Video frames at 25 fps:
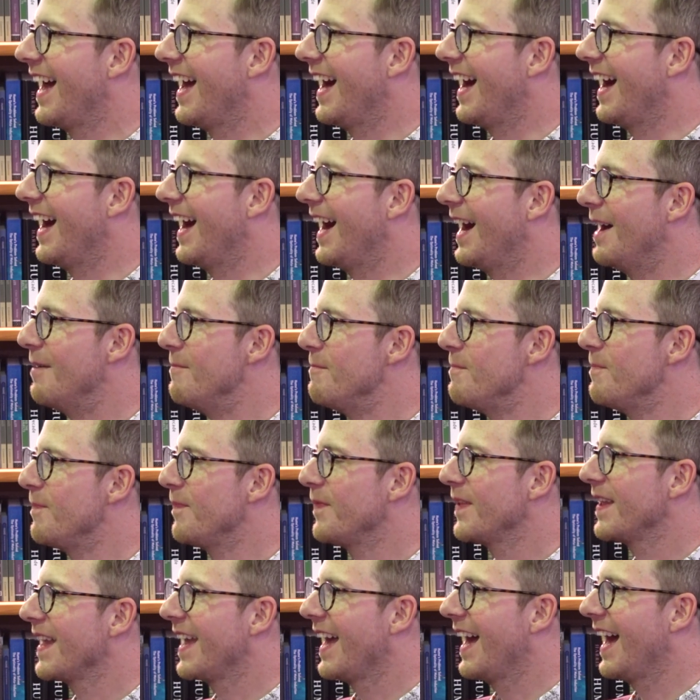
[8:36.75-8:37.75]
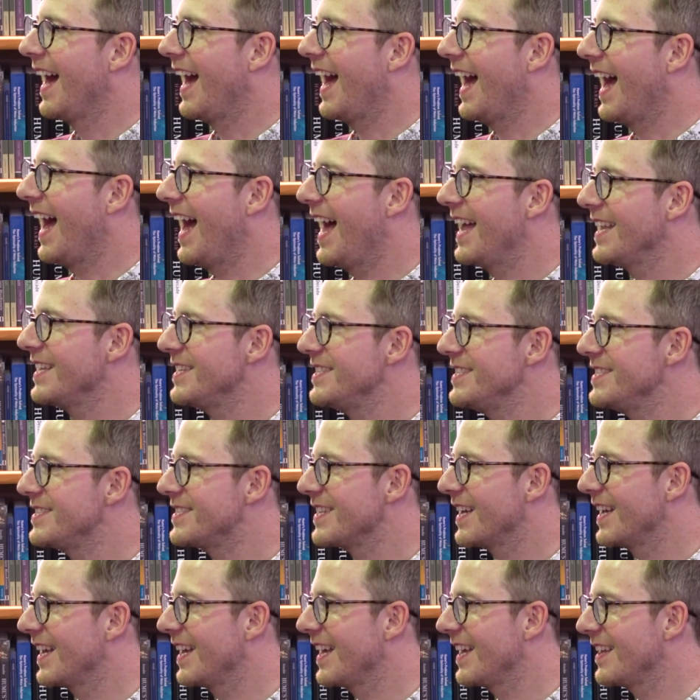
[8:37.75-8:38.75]
And
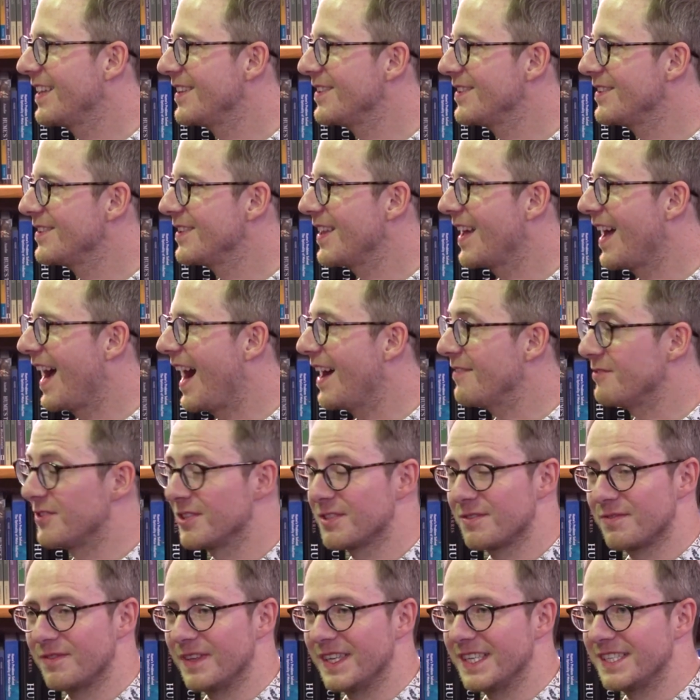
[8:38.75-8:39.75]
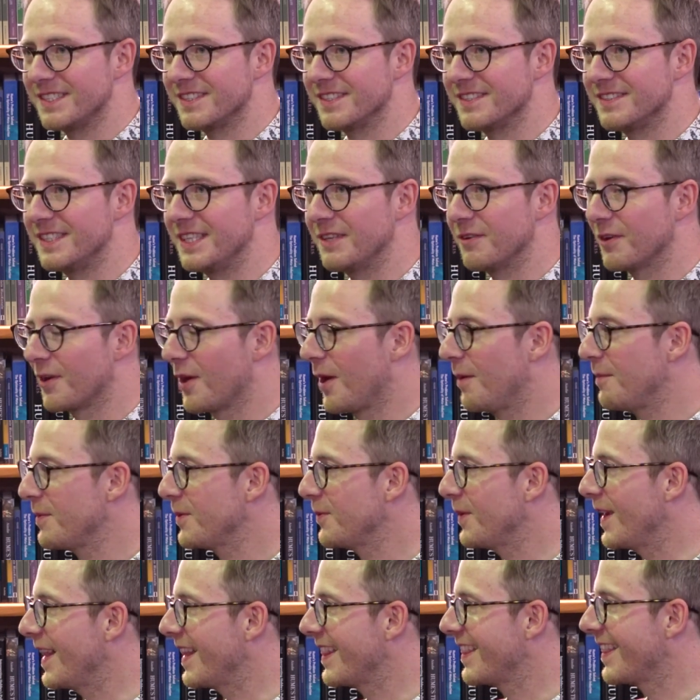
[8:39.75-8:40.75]
I've just finished The Secret
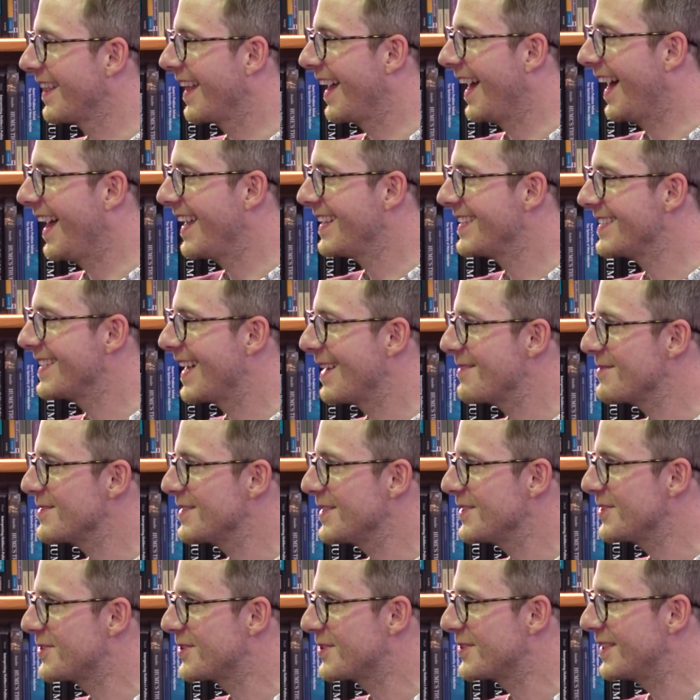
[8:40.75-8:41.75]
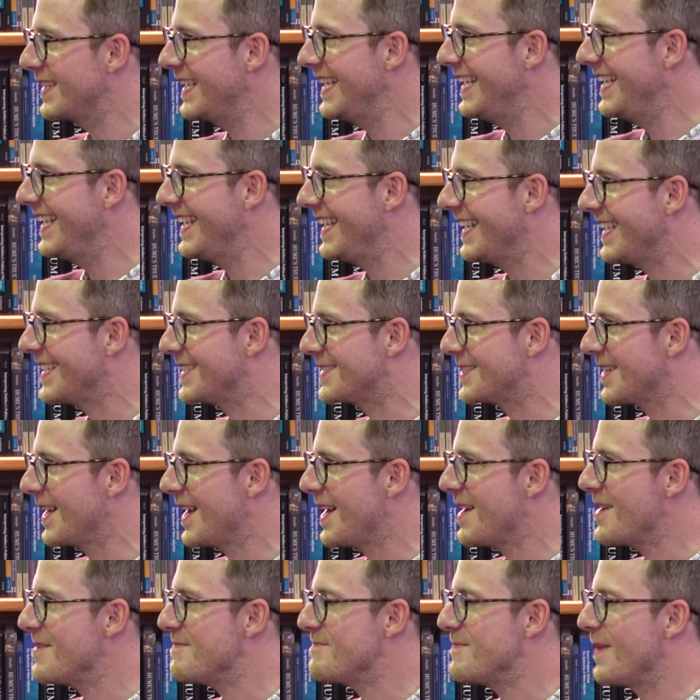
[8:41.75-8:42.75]
Commonwealth, and I was intrigued
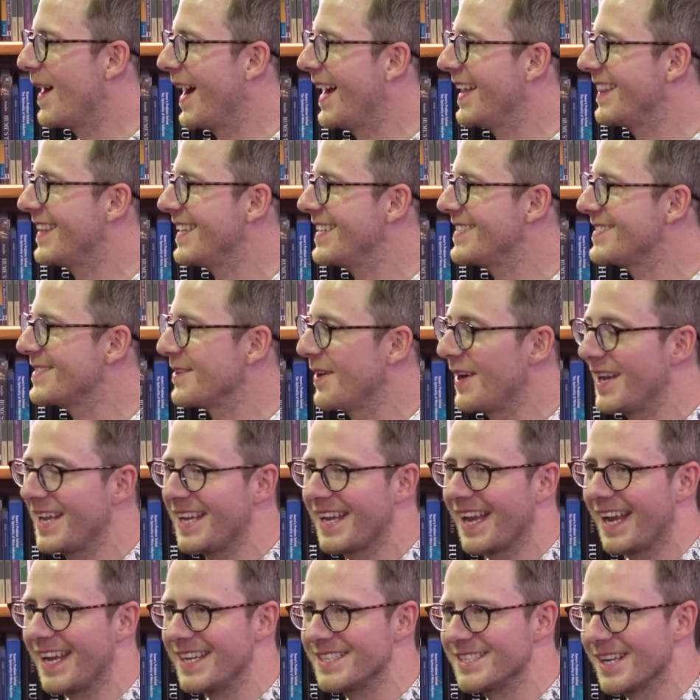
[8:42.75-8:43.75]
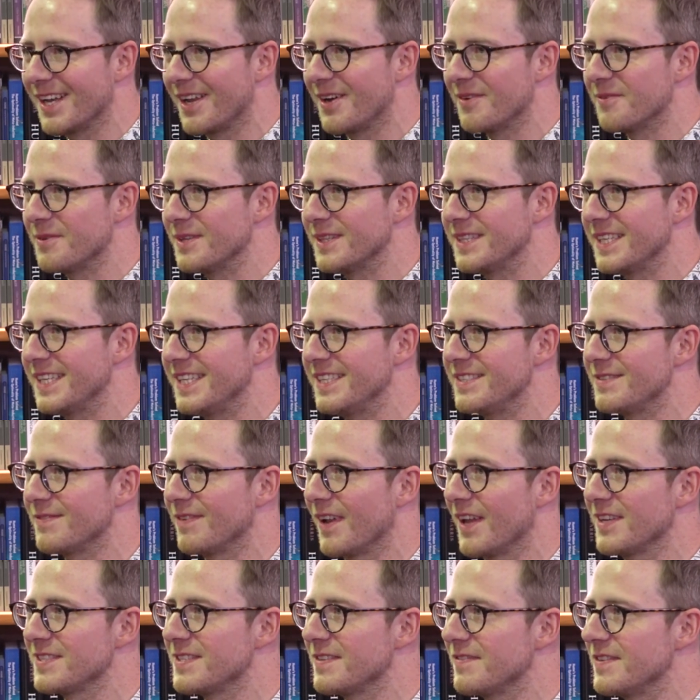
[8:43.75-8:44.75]
by this. So I engage a lot with these
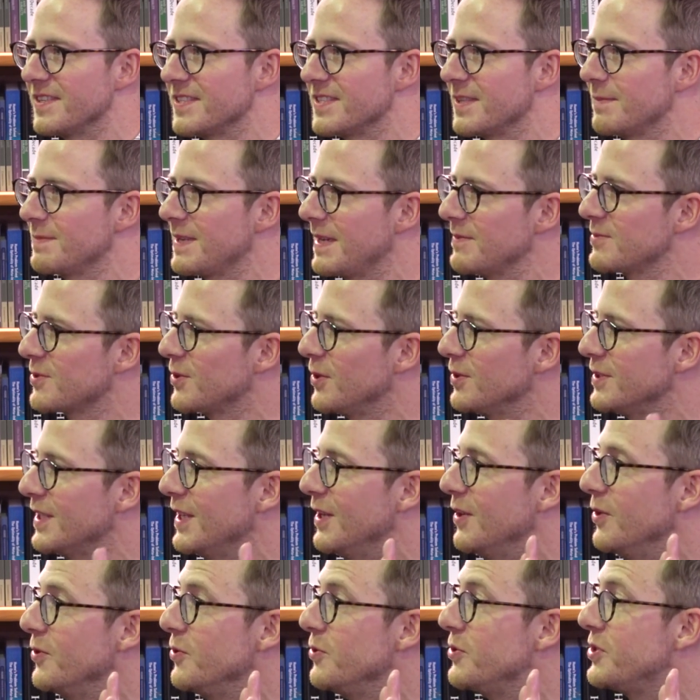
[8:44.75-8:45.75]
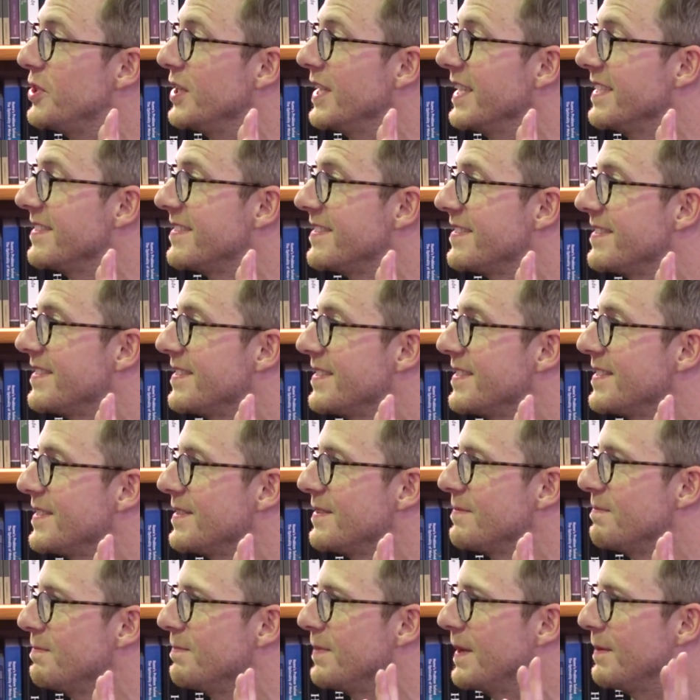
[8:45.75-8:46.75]
philosophers, sometimes called
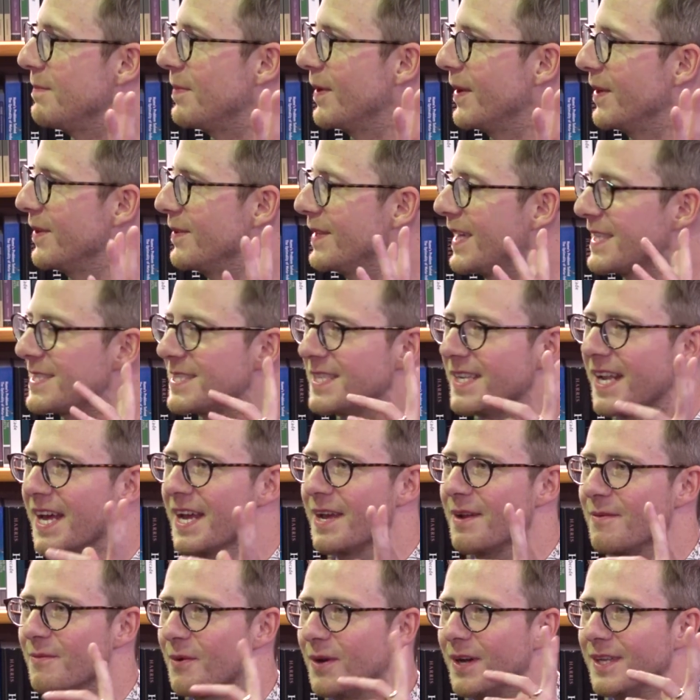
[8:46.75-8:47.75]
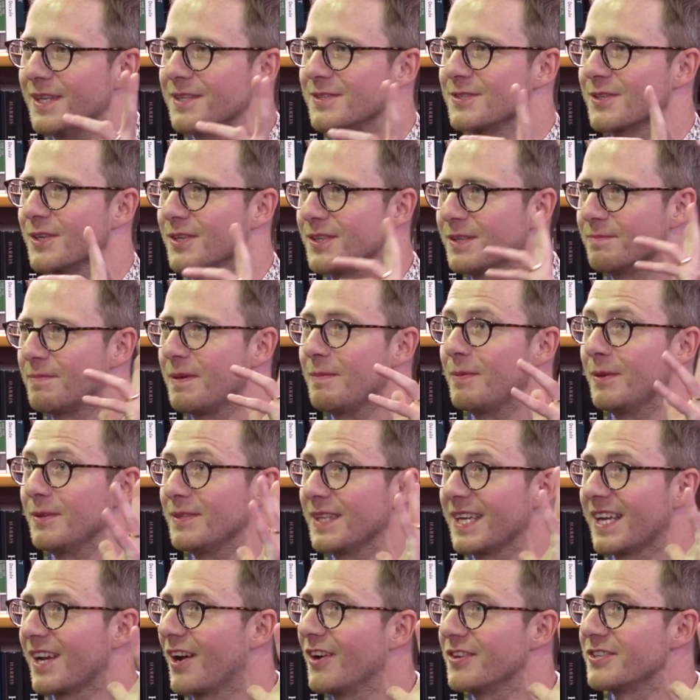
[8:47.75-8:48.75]
illusionists. That's a word that's called on. People who
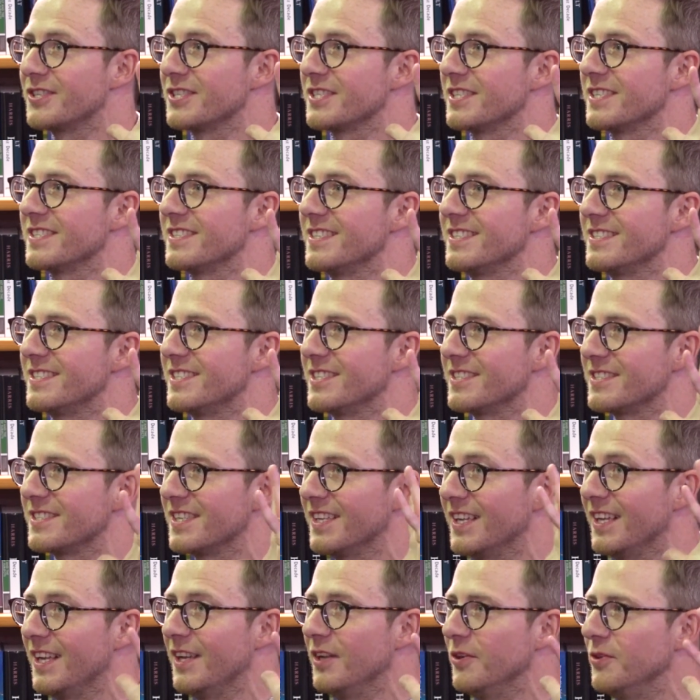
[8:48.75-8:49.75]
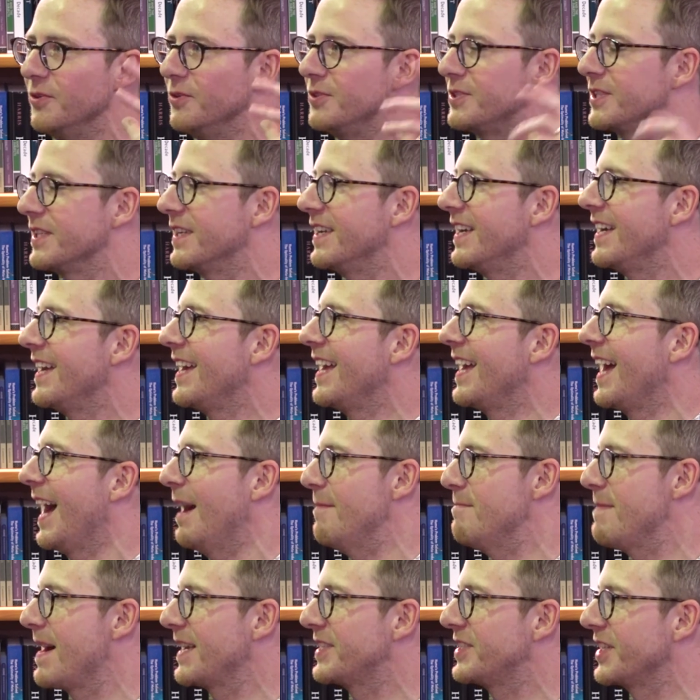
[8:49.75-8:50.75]
think consciousness is just an illusion,
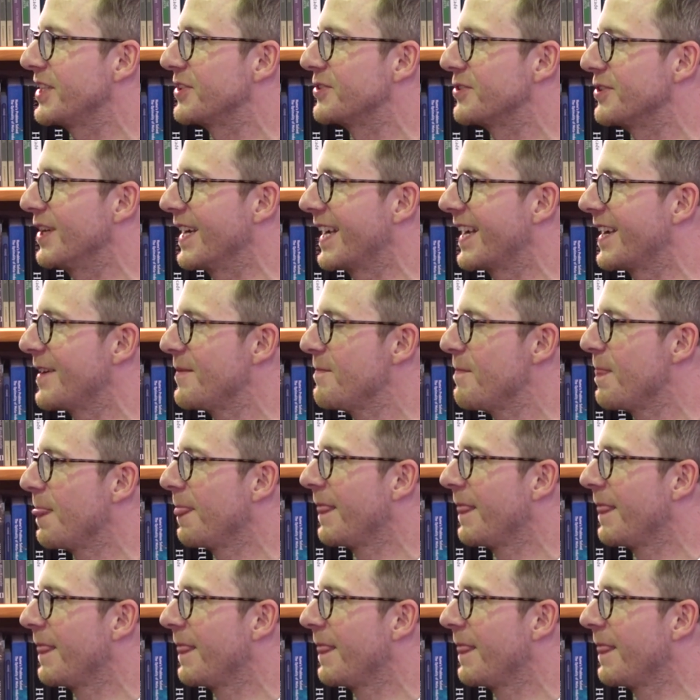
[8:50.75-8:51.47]
a magic trick.